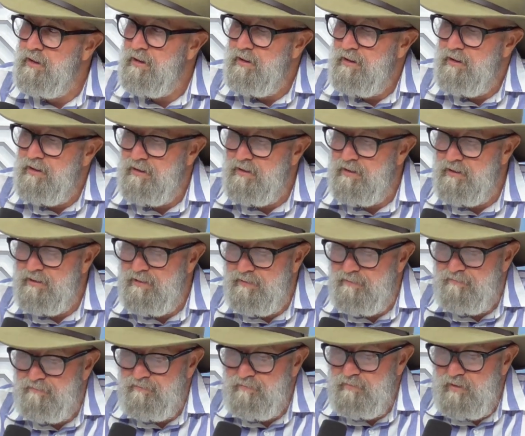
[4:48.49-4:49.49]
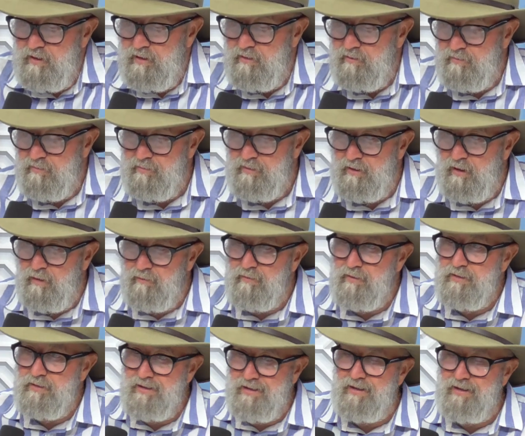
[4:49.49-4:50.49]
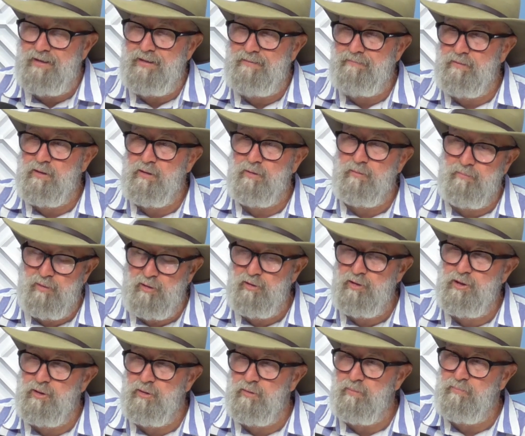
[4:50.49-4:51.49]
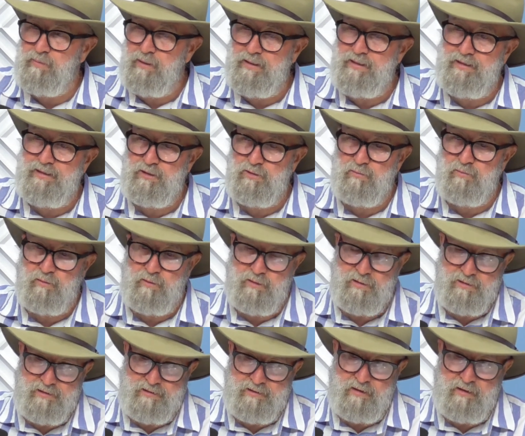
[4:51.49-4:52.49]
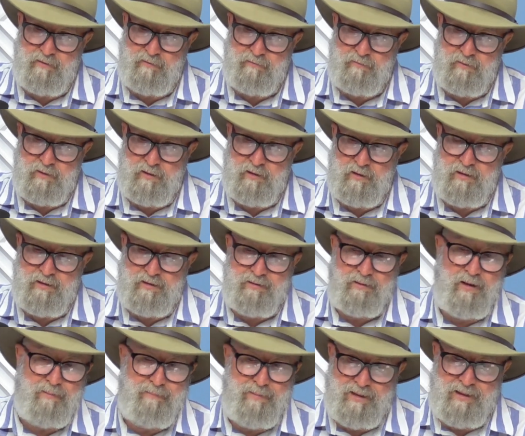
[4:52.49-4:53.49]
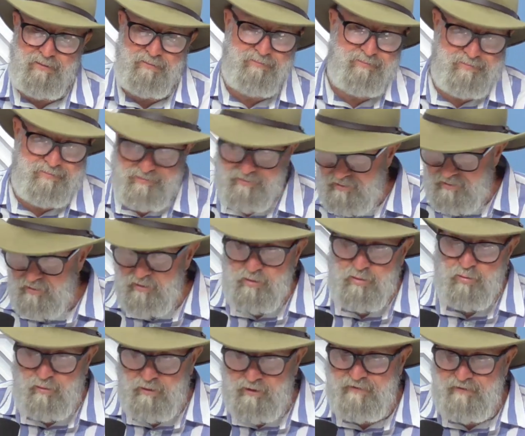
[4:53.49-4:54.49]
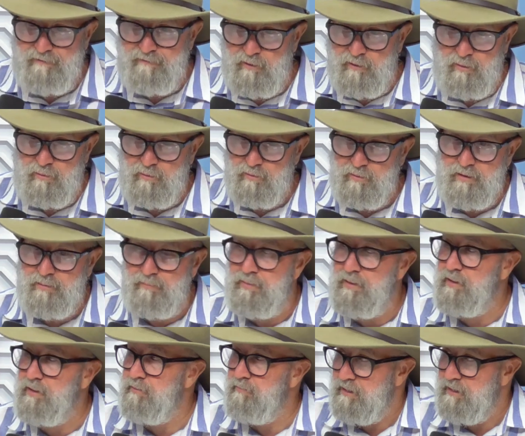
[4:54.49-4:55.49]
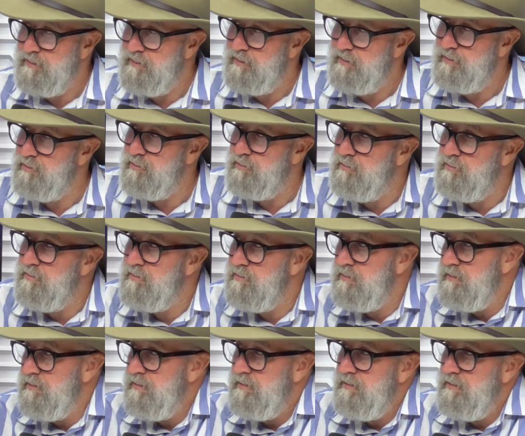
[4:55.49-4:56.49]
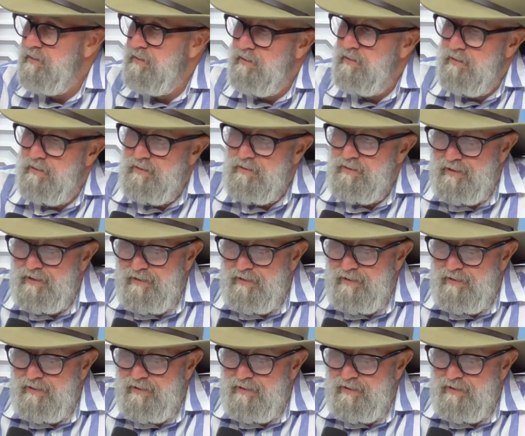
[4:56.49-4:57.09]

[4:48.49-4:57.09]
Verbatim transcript: um, you know, over time, commercial pays for itself about twenty fold compared to residential. Gotcha. Okay.